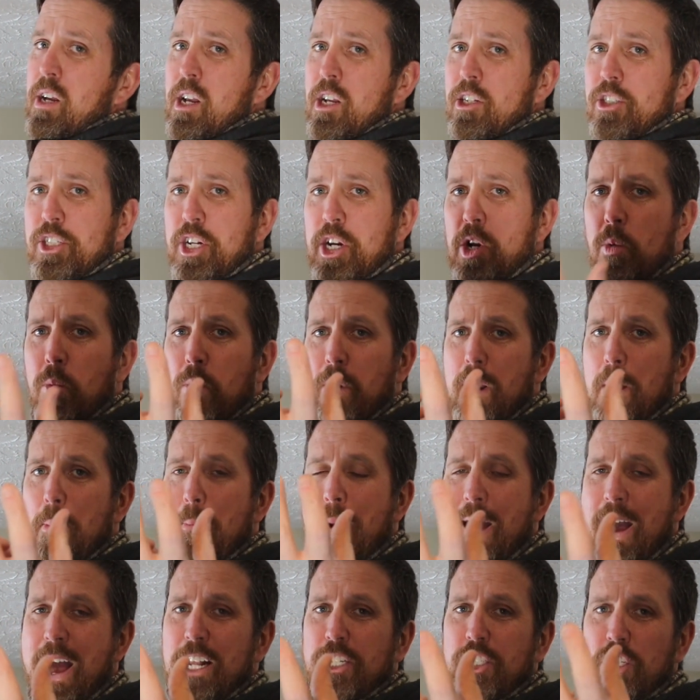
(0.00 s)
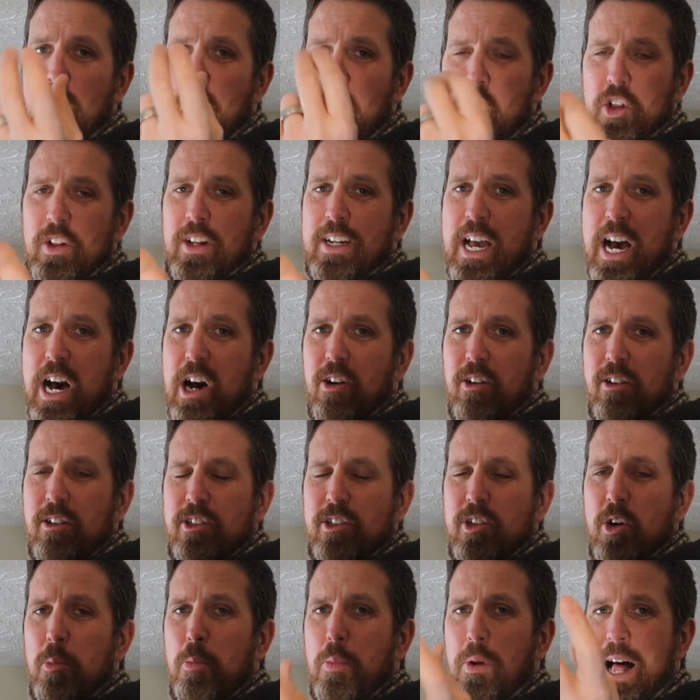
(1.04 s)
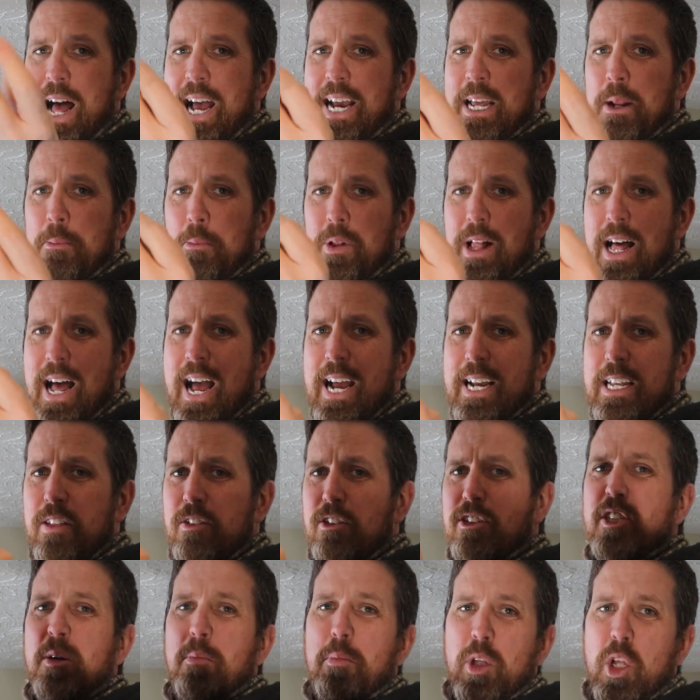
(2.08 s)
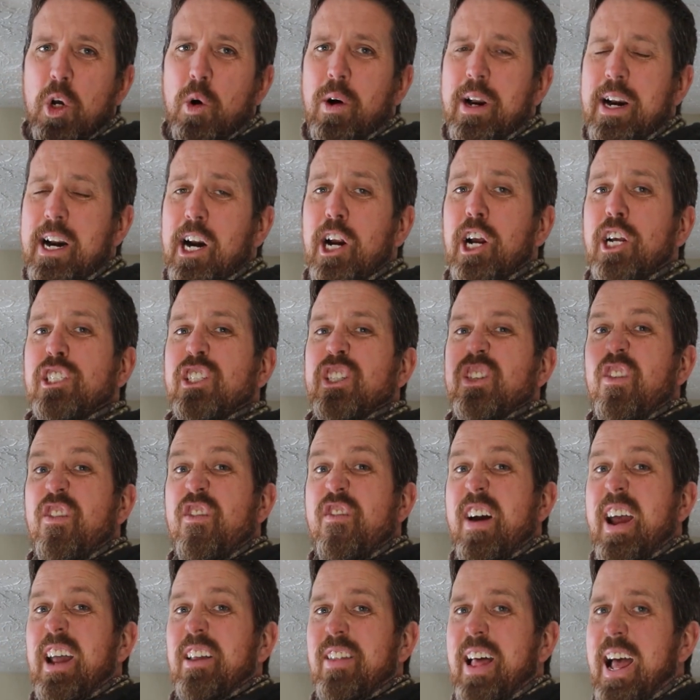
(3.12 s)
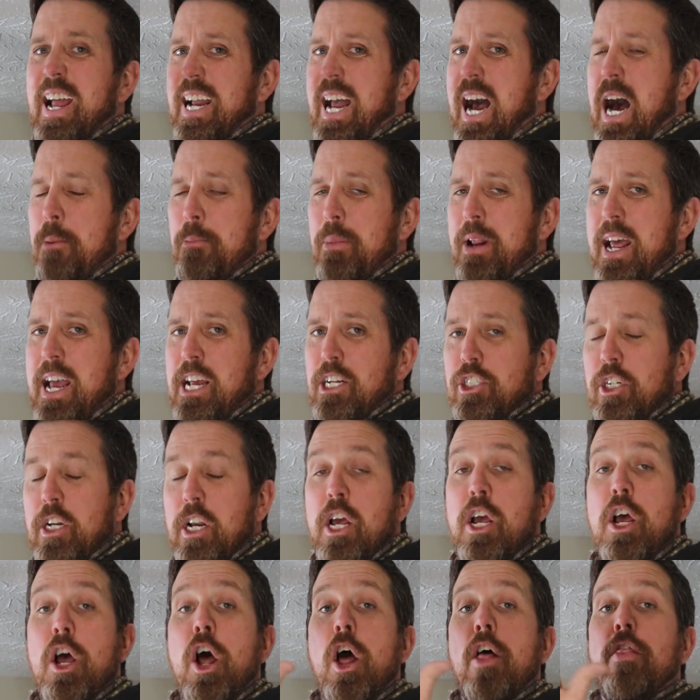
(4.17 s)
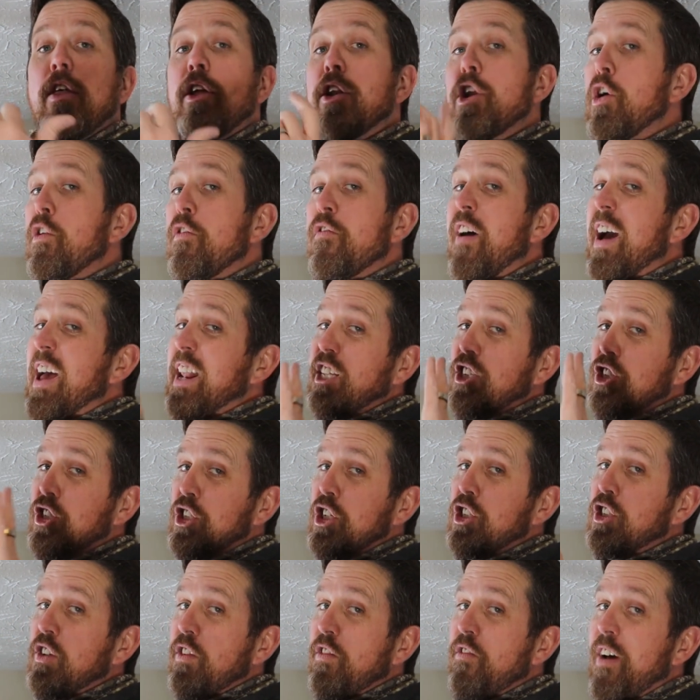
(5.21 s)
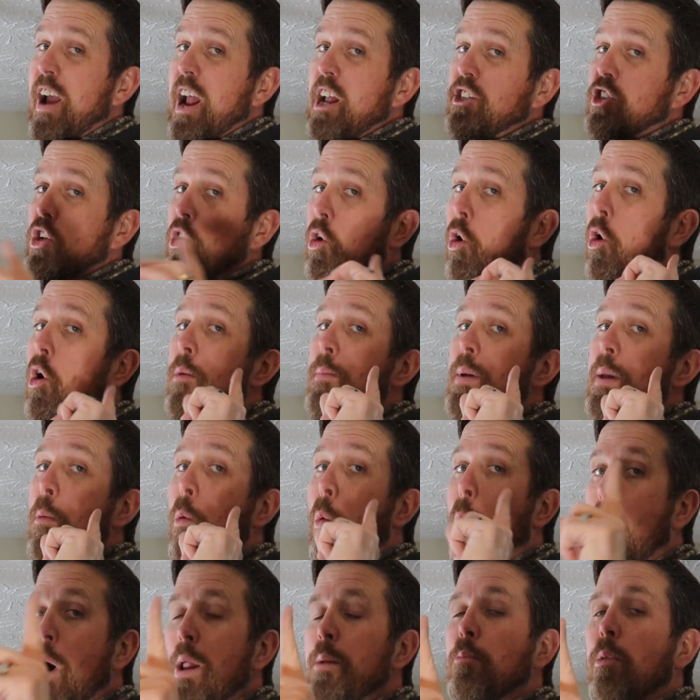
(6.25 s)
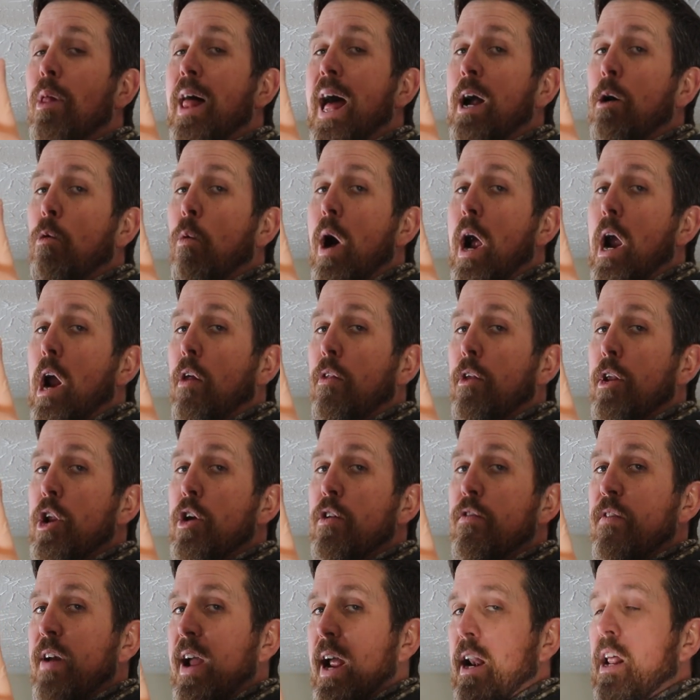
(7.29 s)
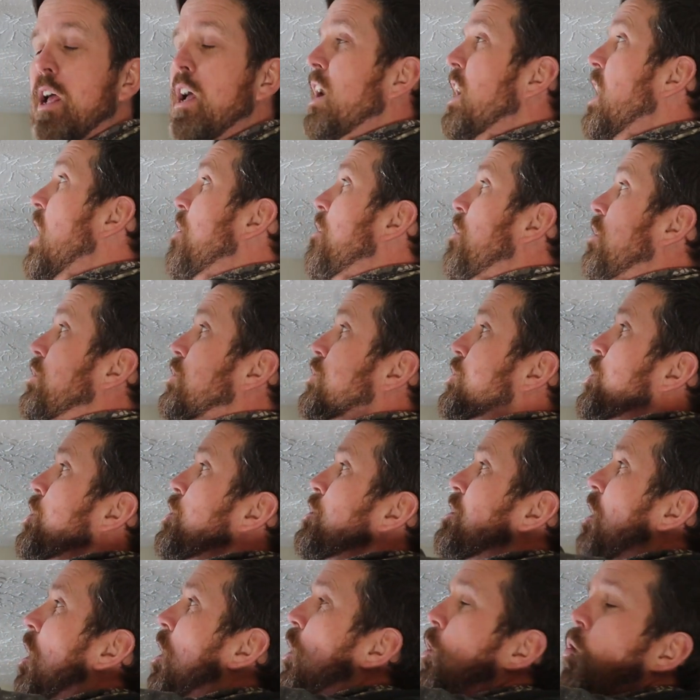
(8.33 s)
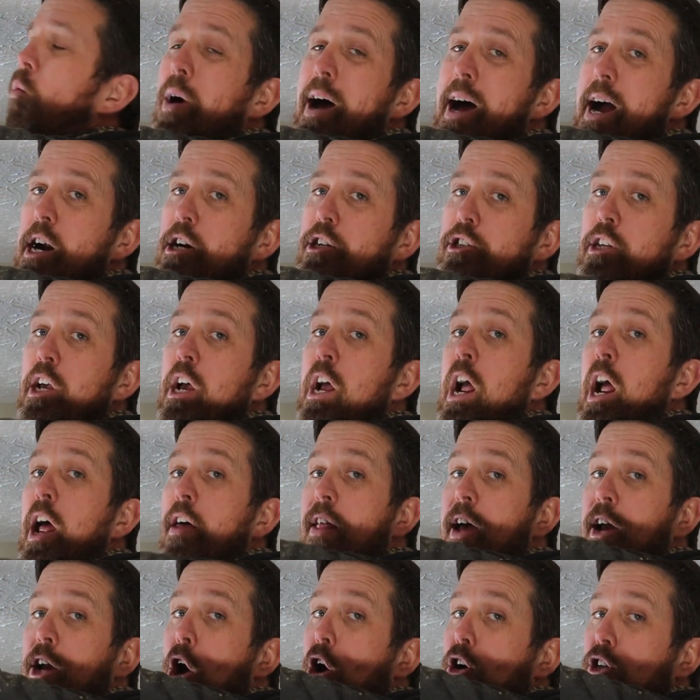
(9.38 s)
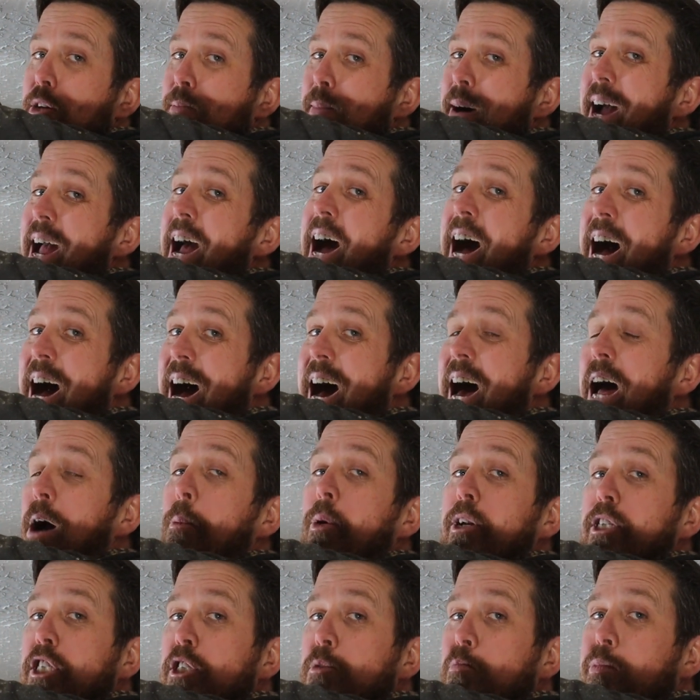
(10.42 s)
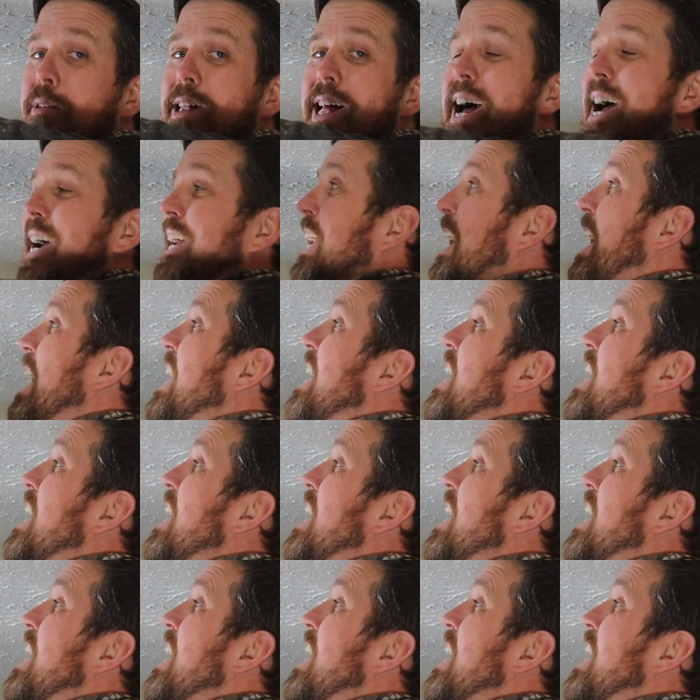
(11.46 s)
So you want to match all the colors. So black and black, there's a blue one here because it's a fan-like combination. The new fan is just a fan, so there'll only be one black wire on the new fan. There's two dark wires that go to my hot, which is black.